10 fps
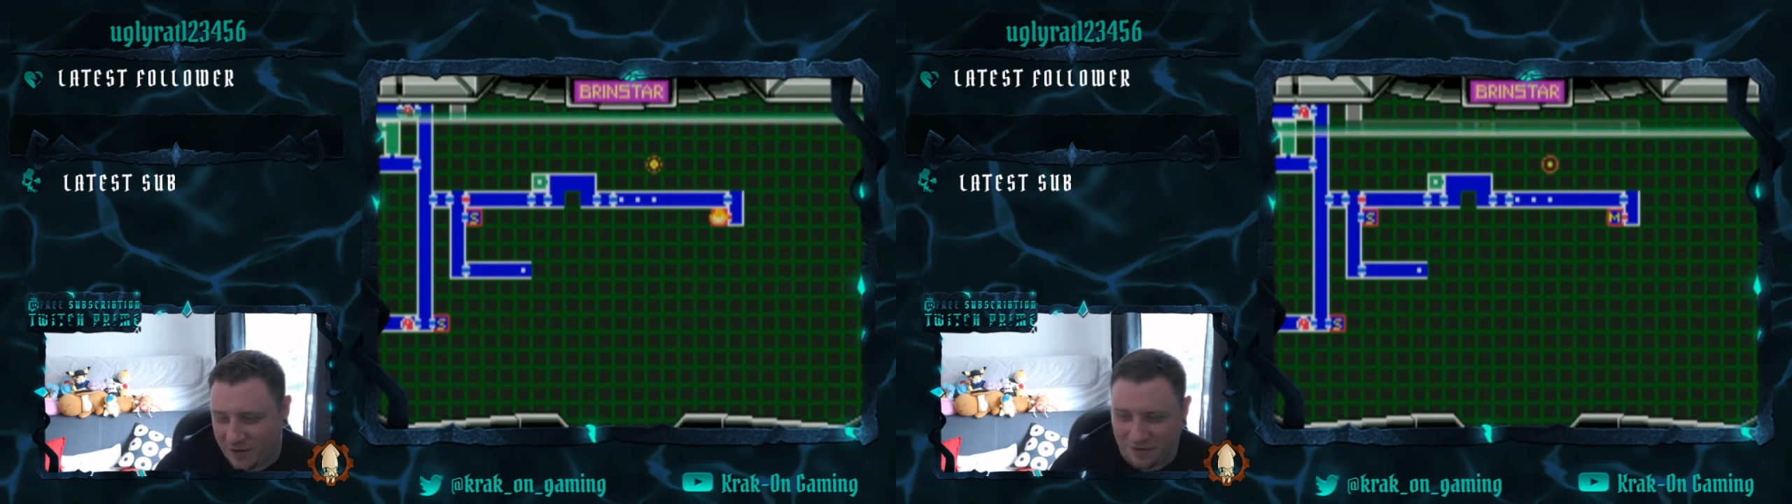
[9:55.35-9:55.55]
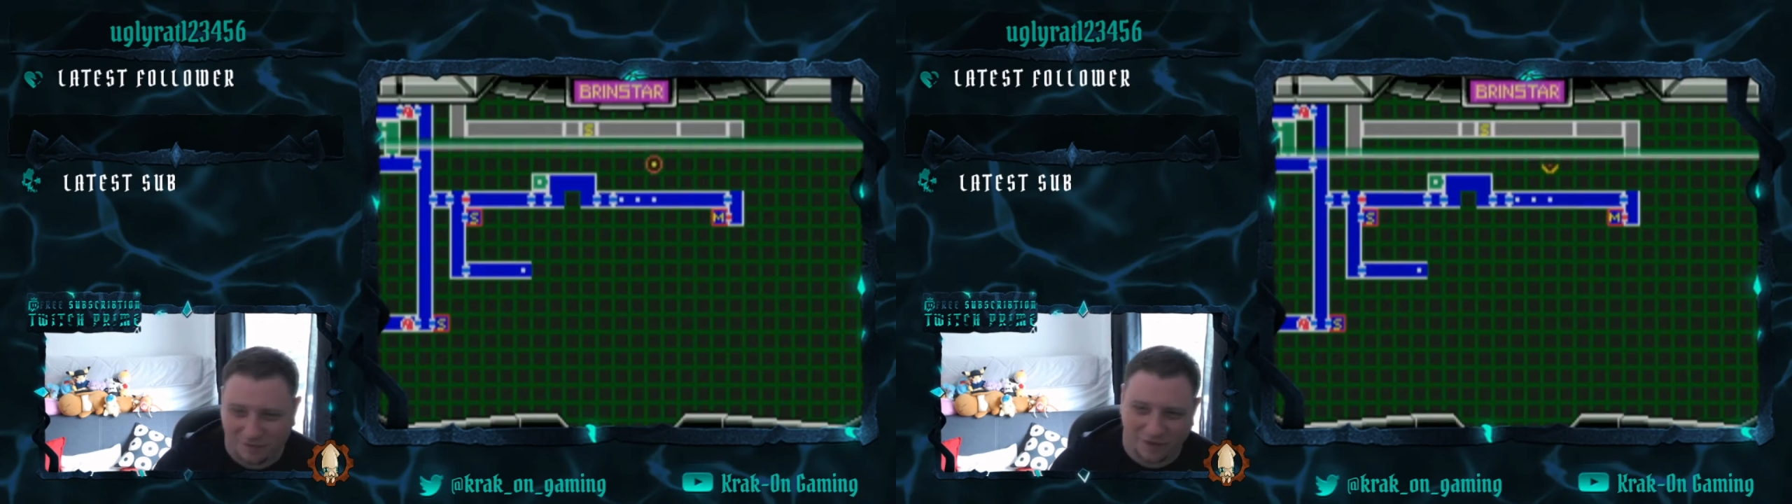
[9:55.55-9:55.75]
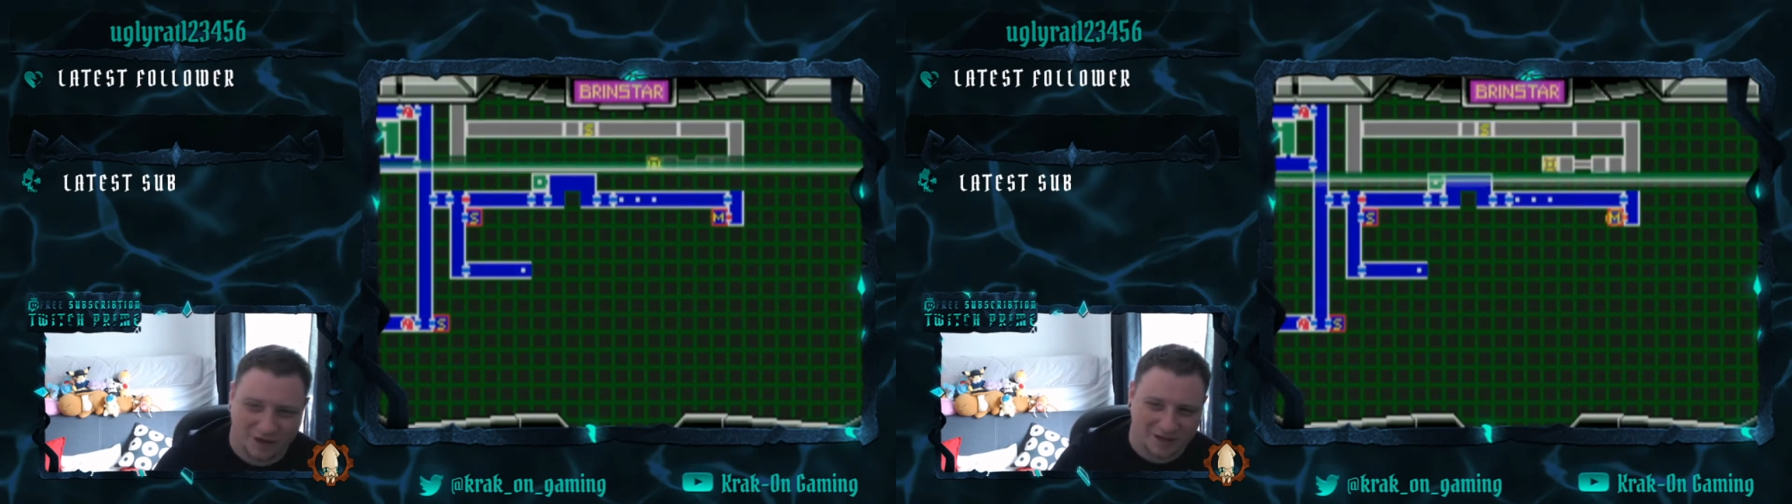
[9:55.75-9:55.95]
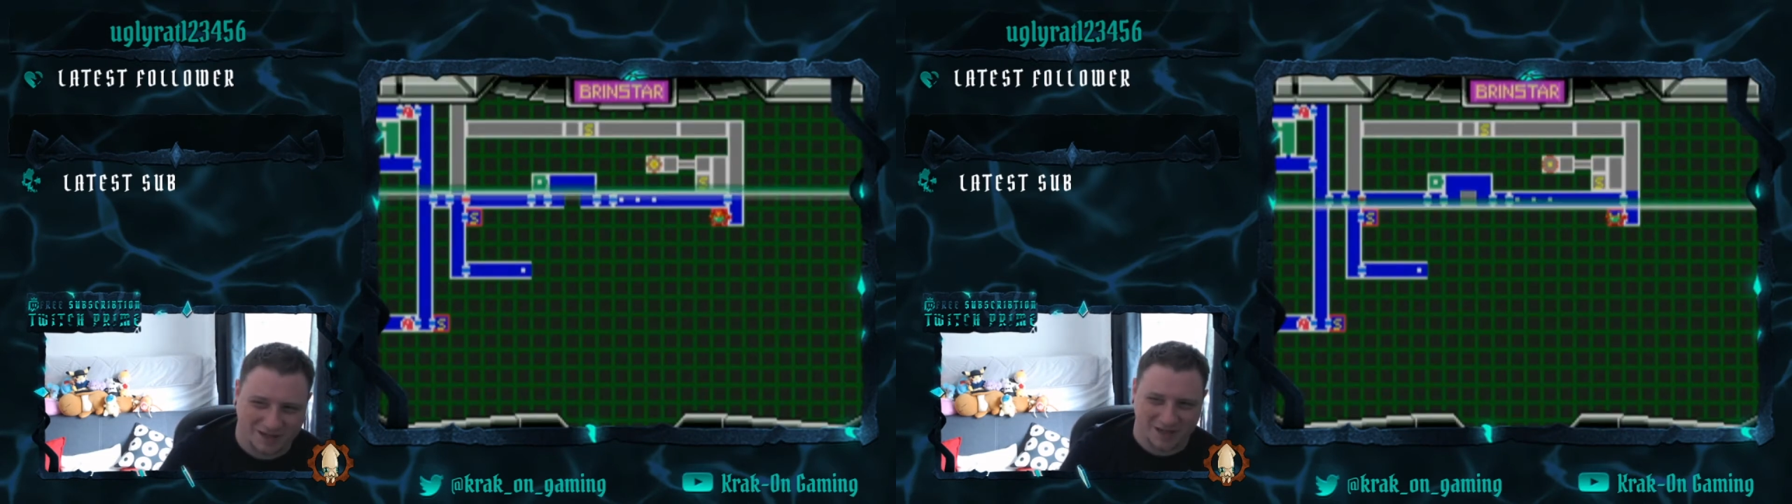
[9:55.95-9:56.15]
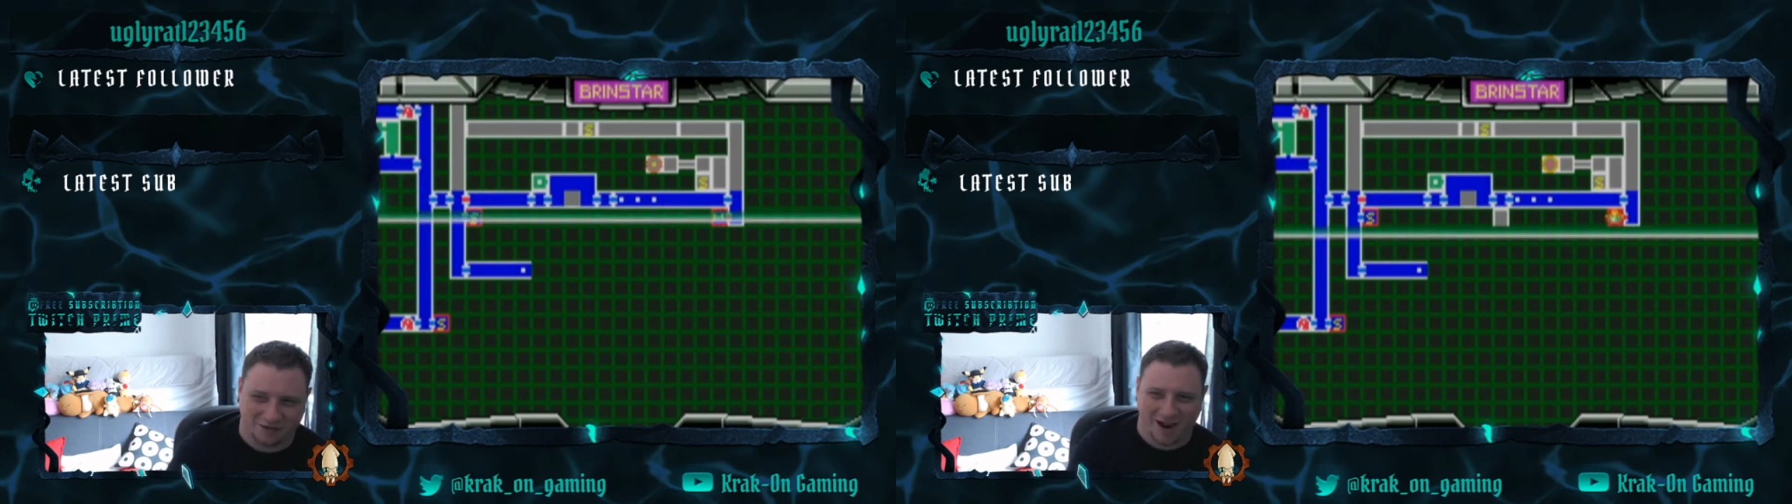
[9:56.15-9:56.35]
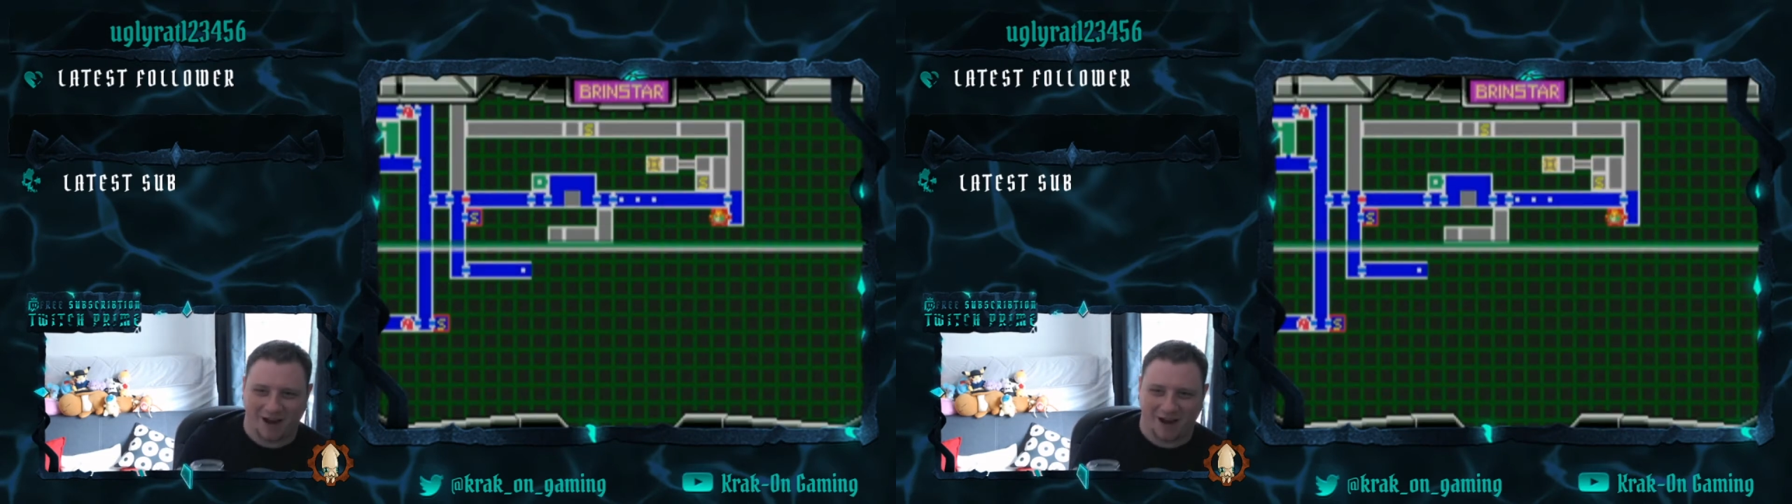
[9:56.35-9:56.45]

Doesn't fill in secret